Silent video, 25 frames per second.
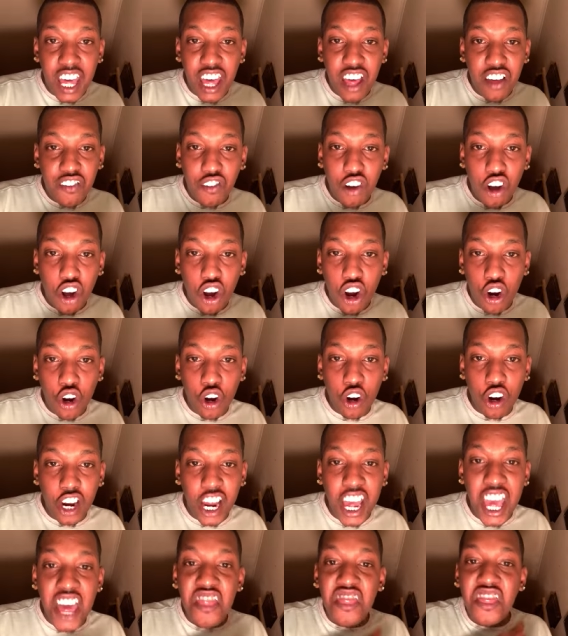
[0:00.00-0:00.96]
ever
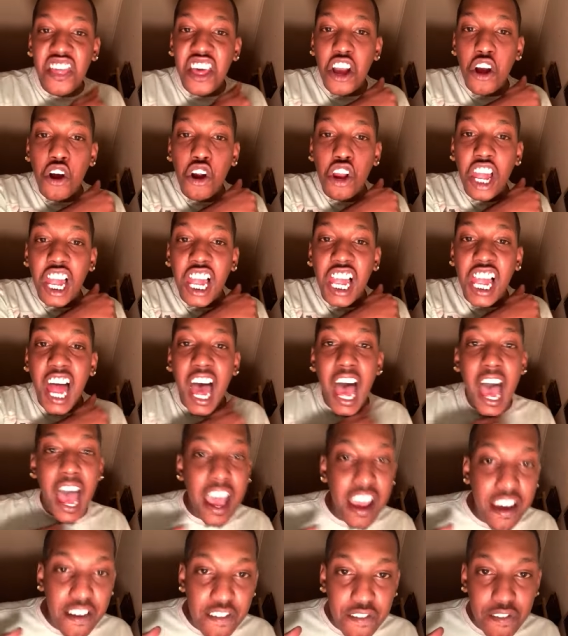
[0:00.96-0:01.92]
heard in their
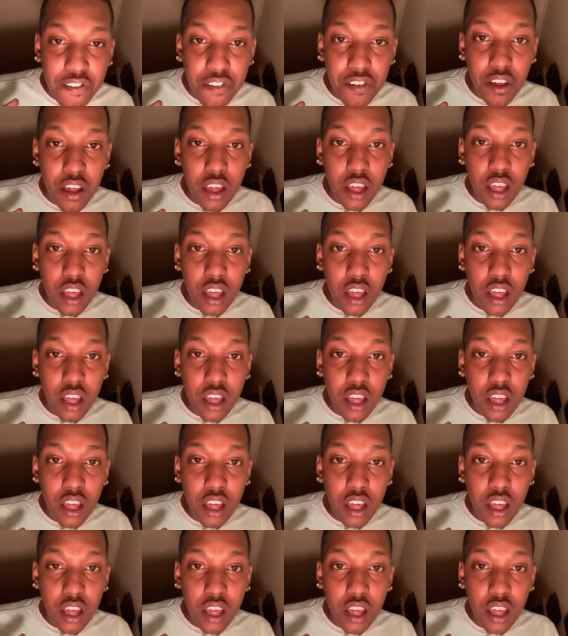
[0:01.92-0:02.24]
life.